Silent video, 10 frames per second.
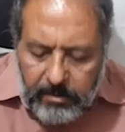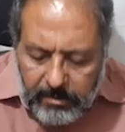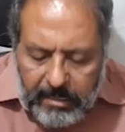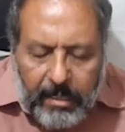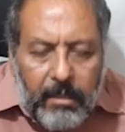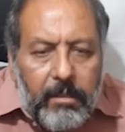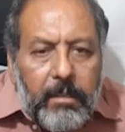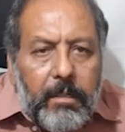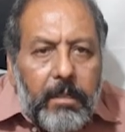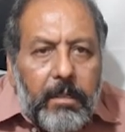the
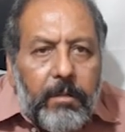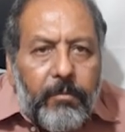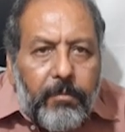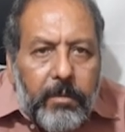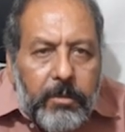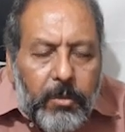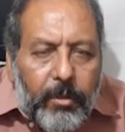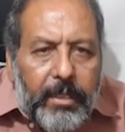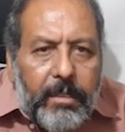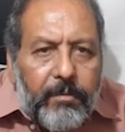
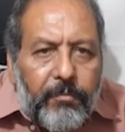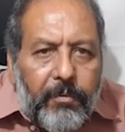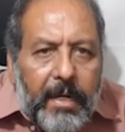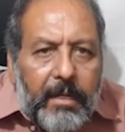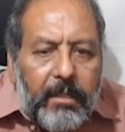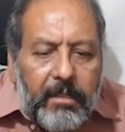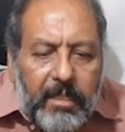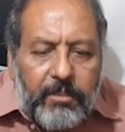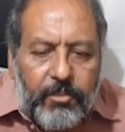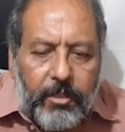doing fungal
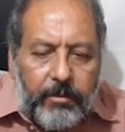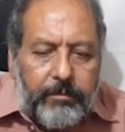culture.